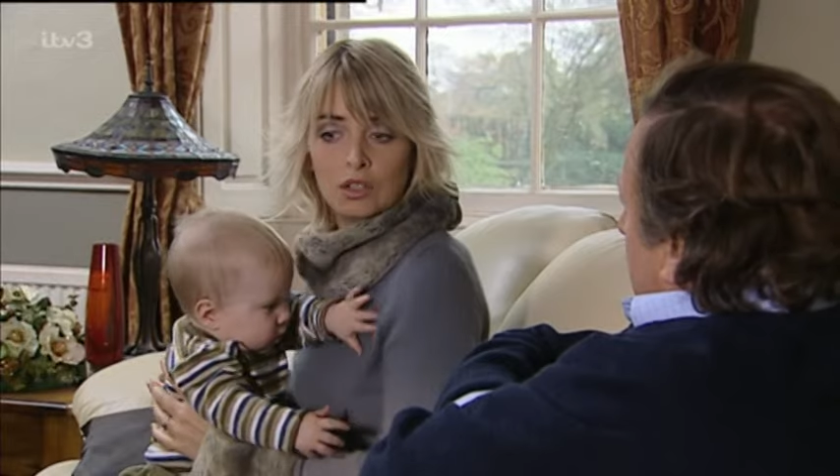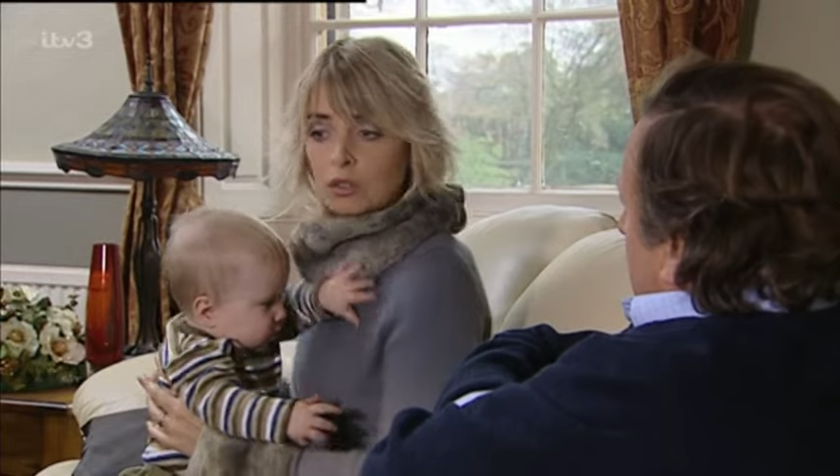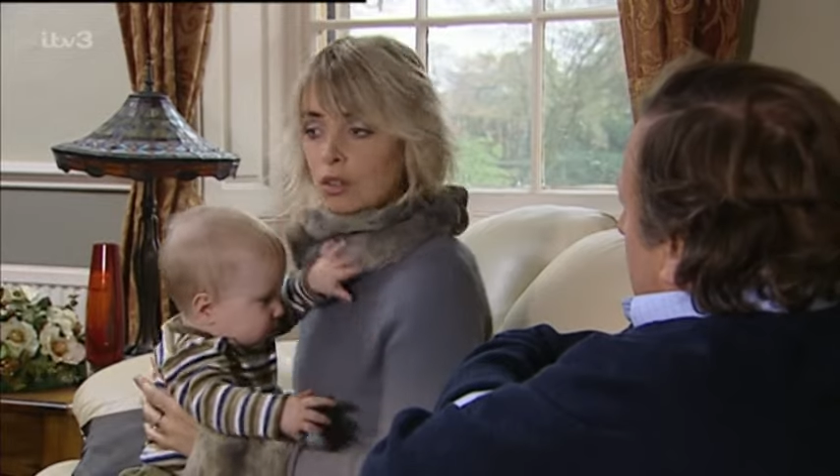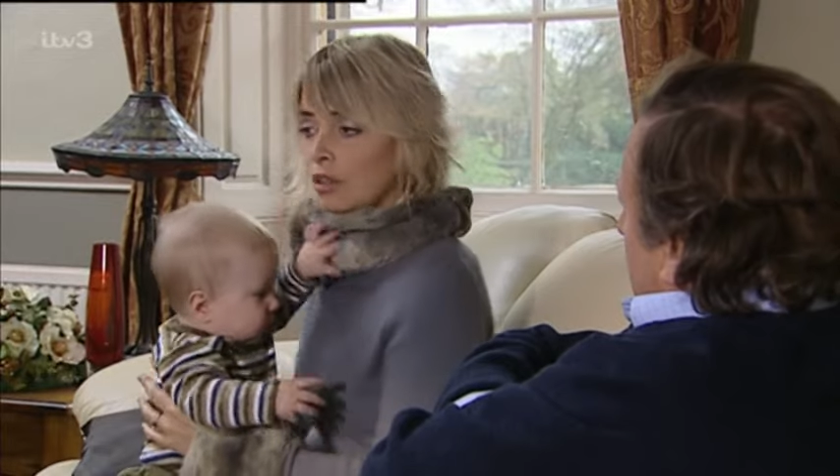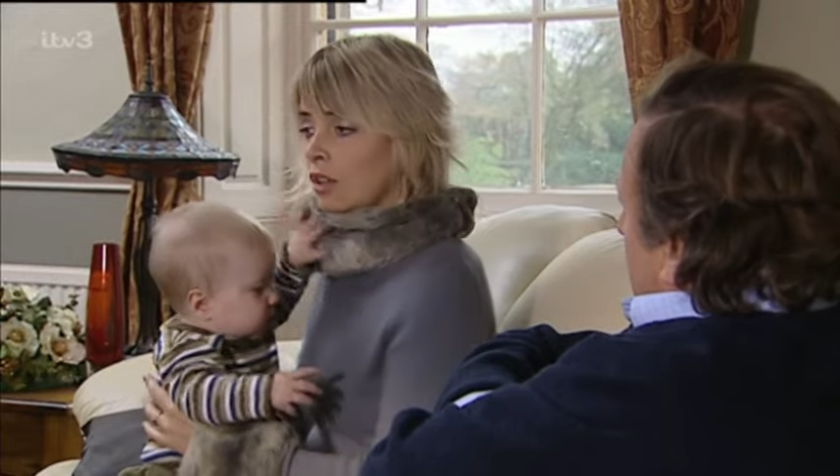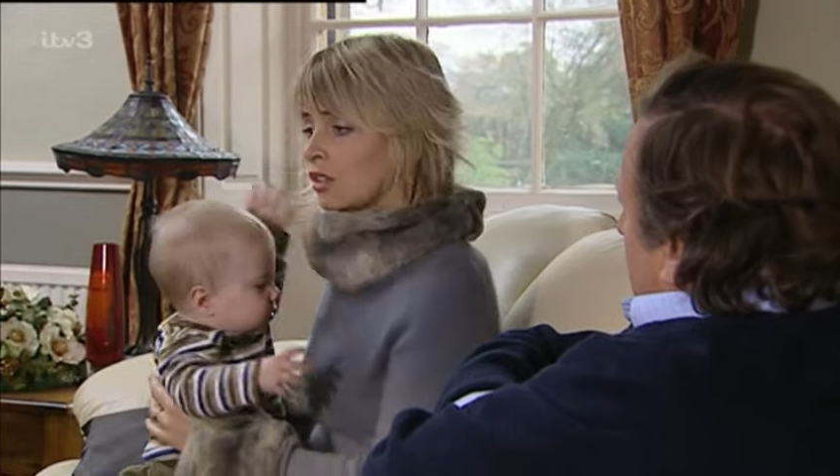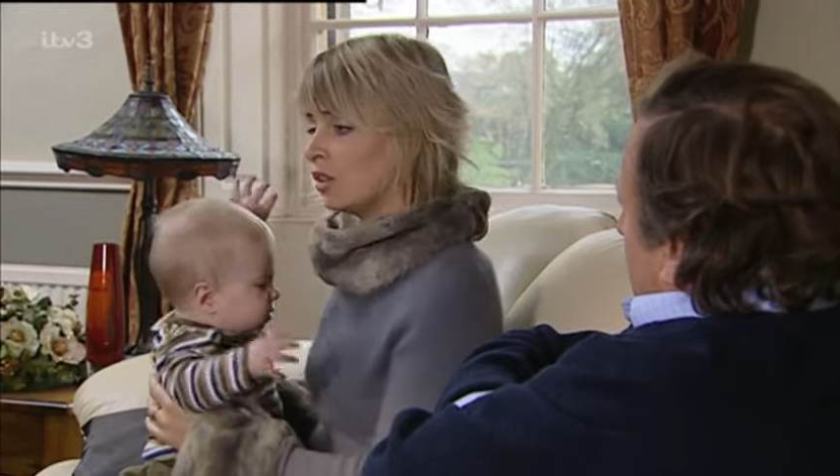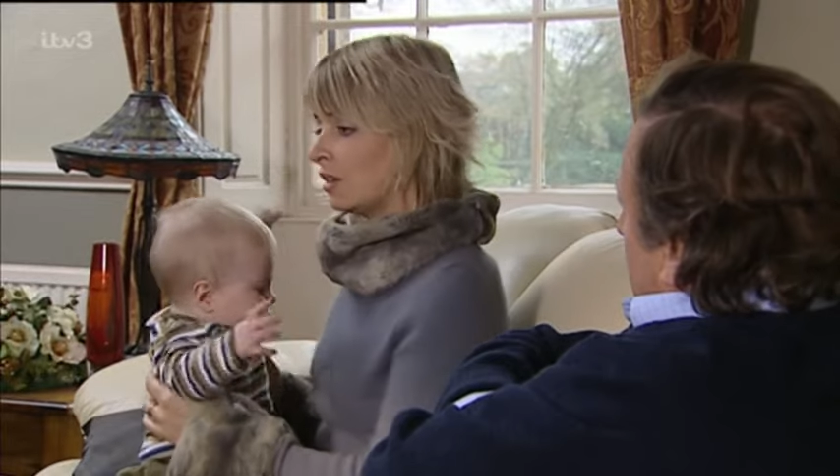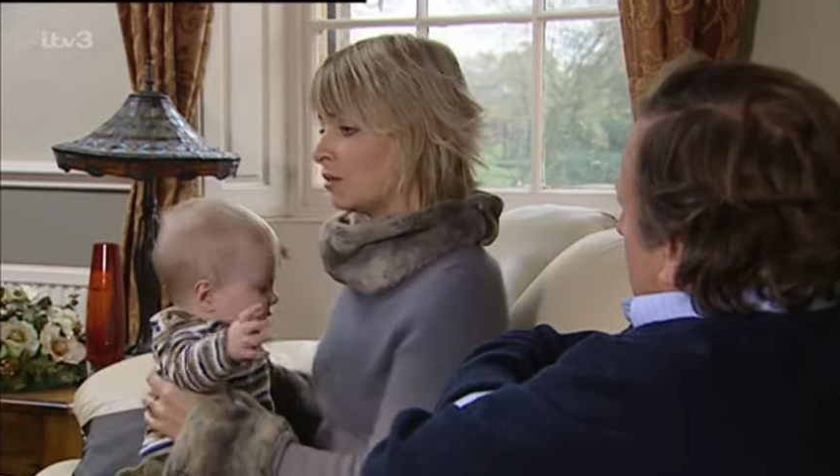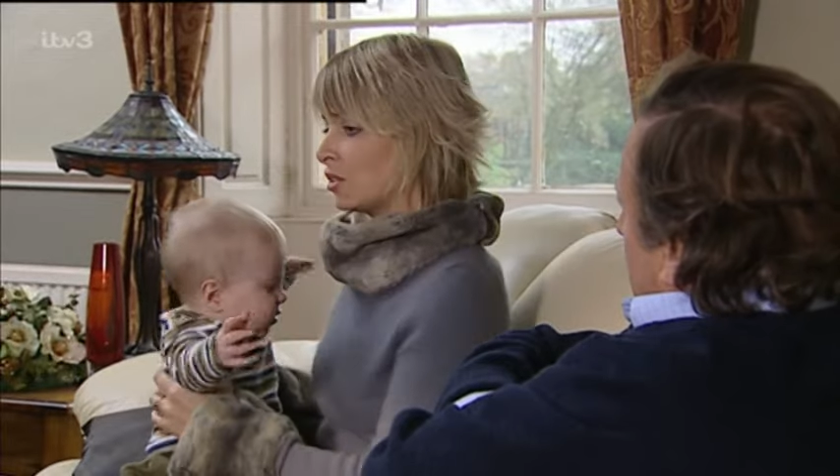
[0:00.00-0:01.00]
No, no, not at
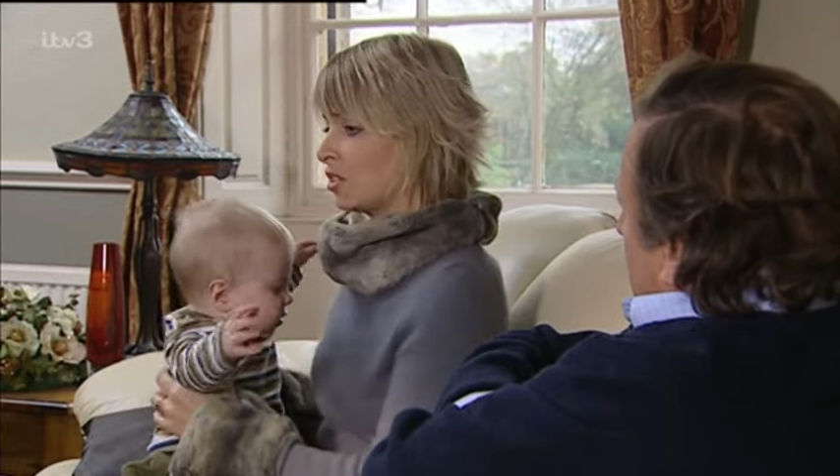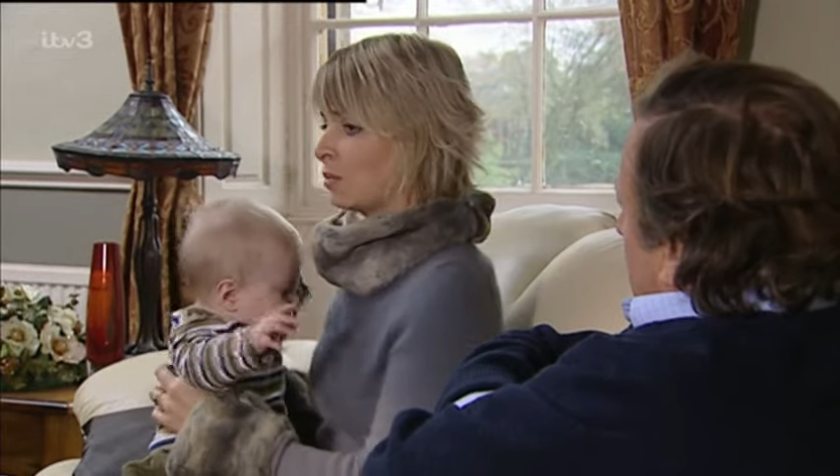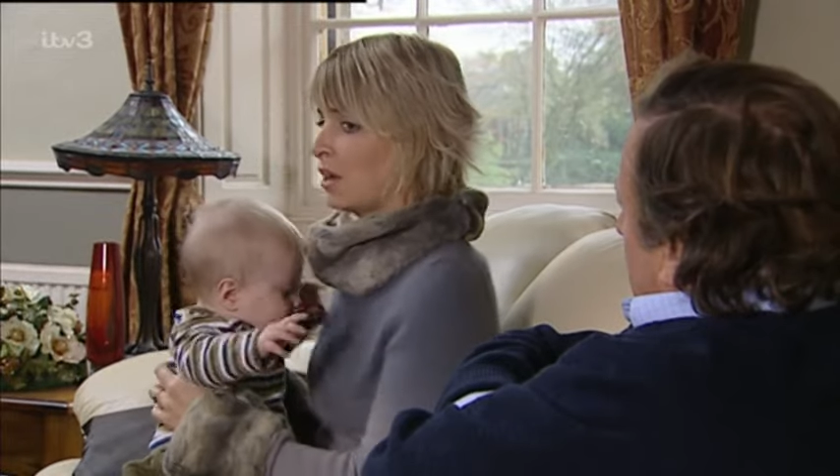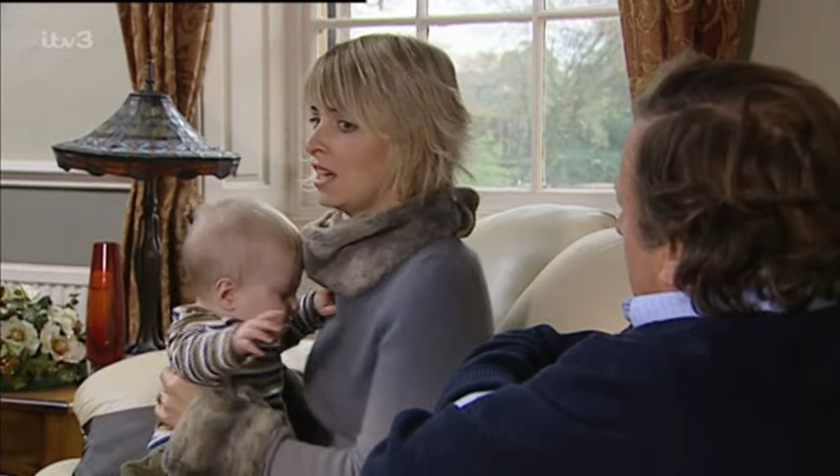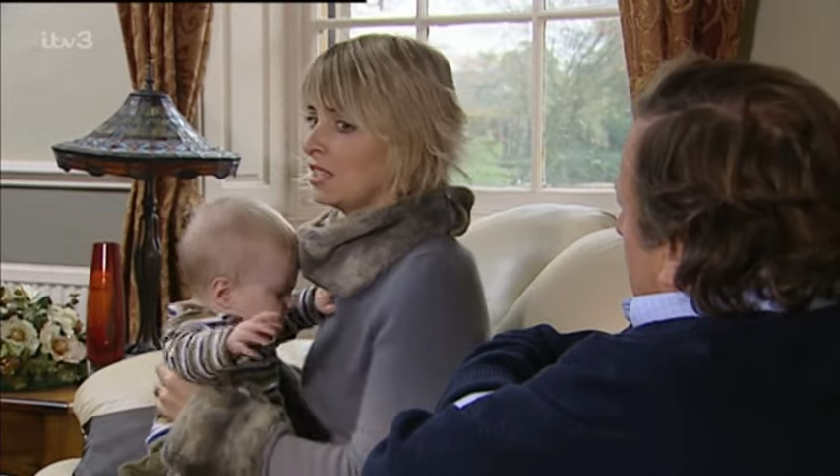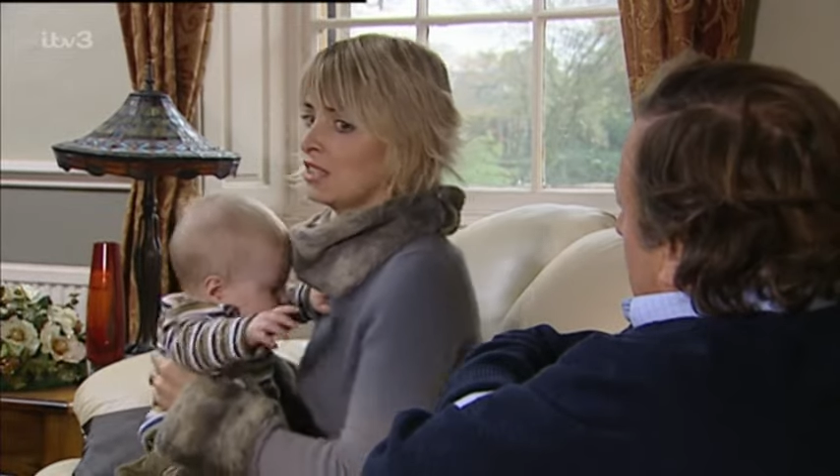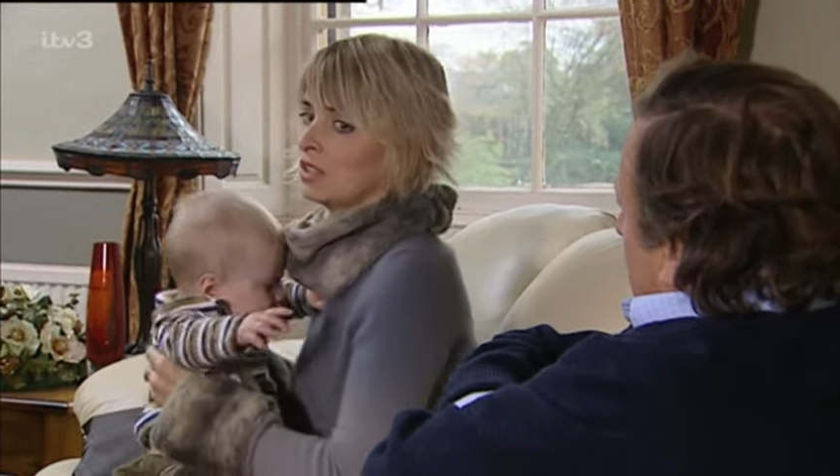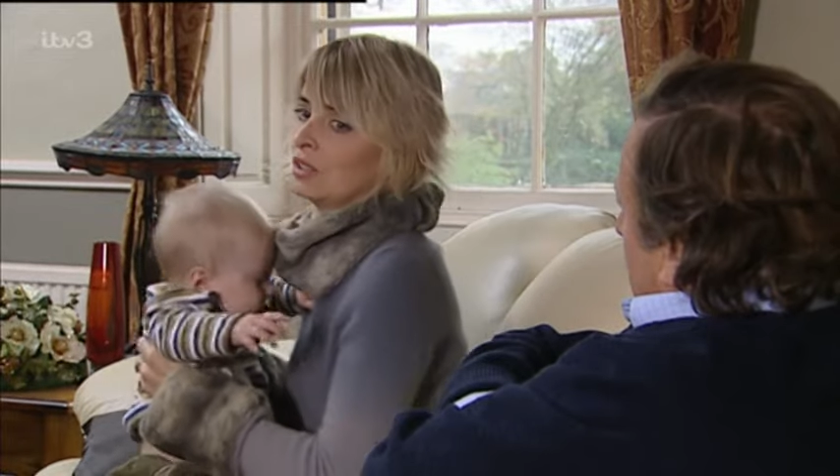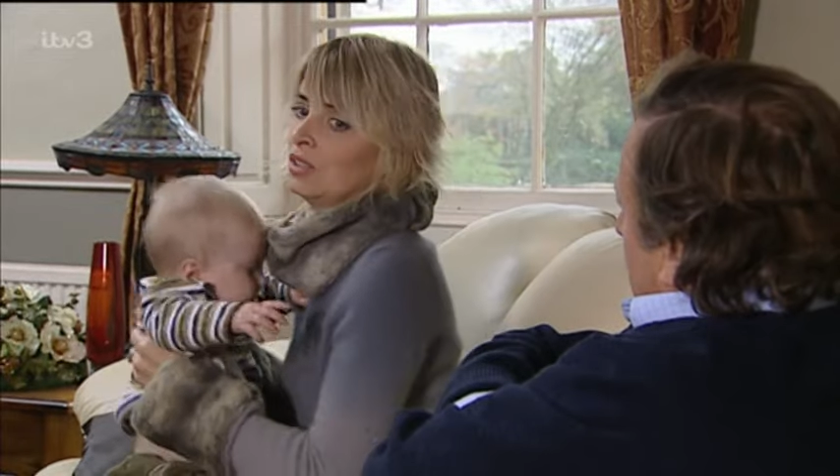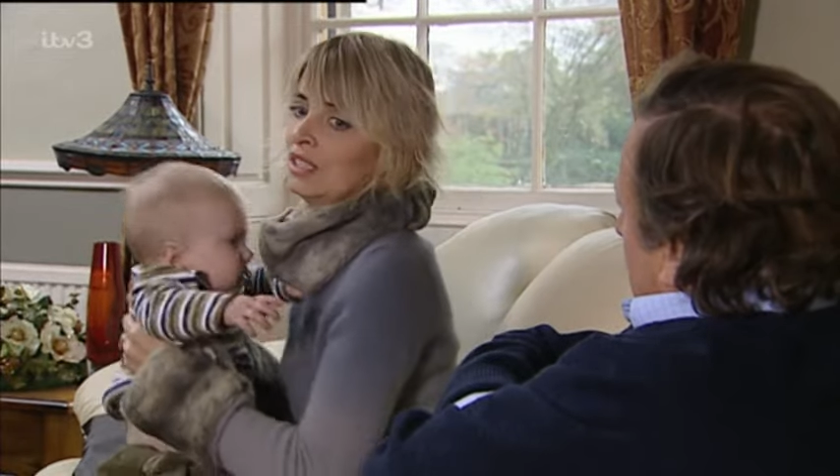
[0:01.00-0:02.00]
all. I'm just surprised, that's
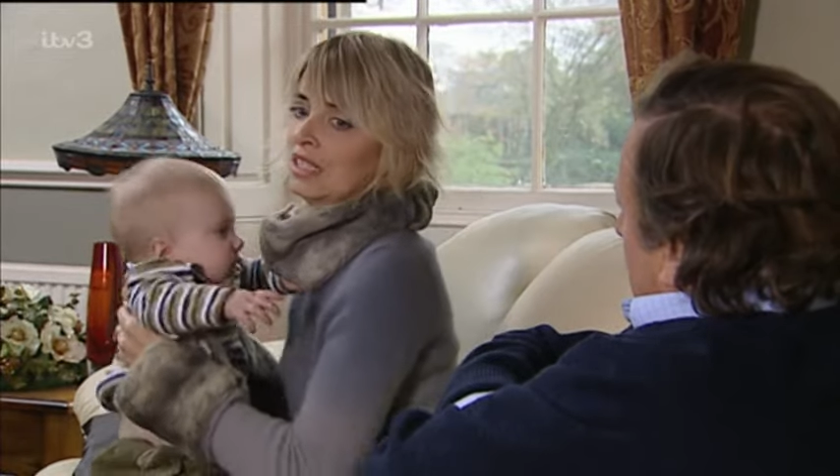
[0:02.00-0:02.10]
all.